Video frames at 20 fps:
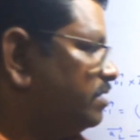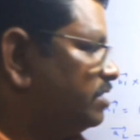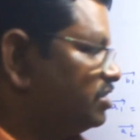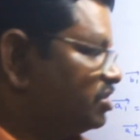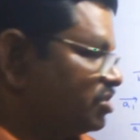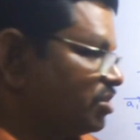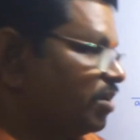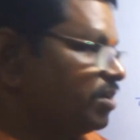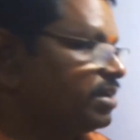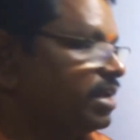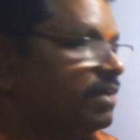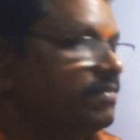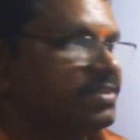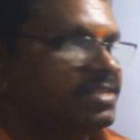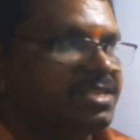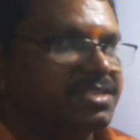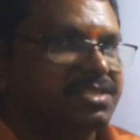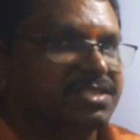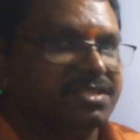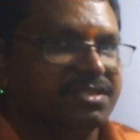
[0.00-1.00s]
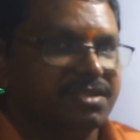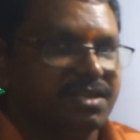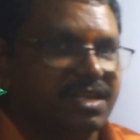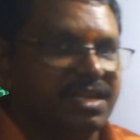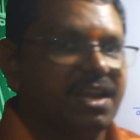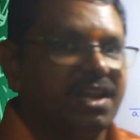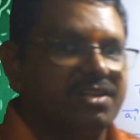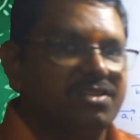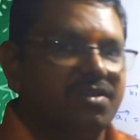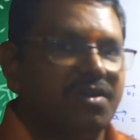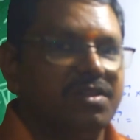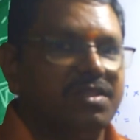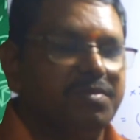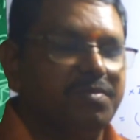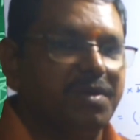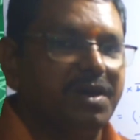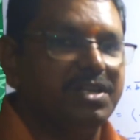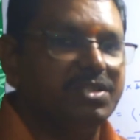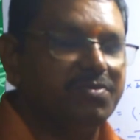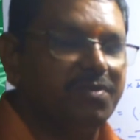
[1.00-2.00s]
In short, I will just recollect all
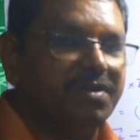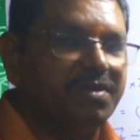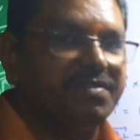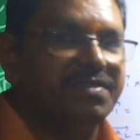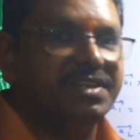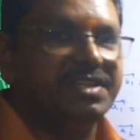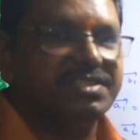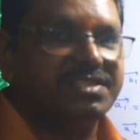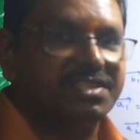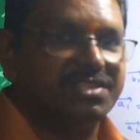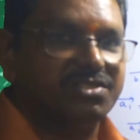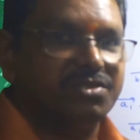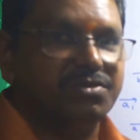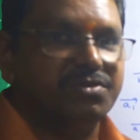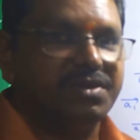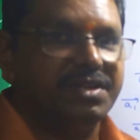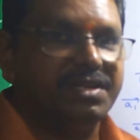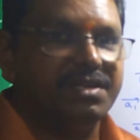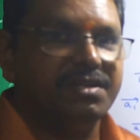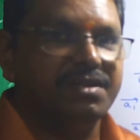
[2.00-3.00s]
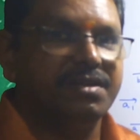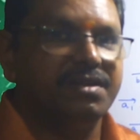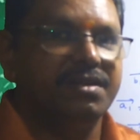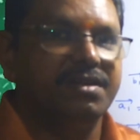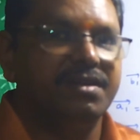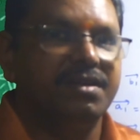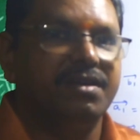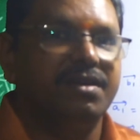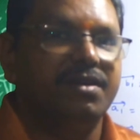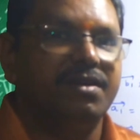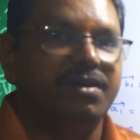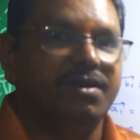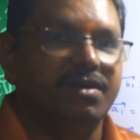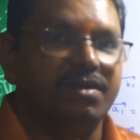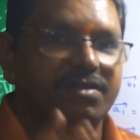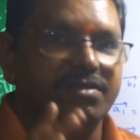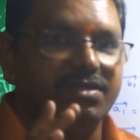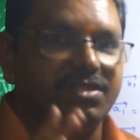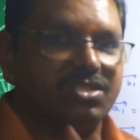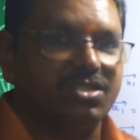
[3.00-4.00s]
the points what we discussed today.
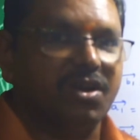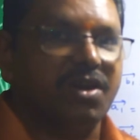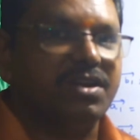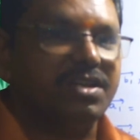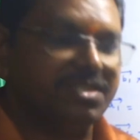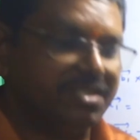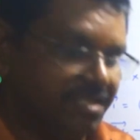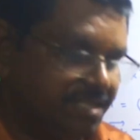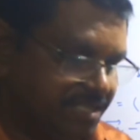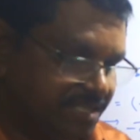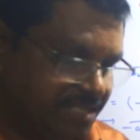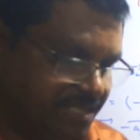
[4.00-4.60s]
The shortest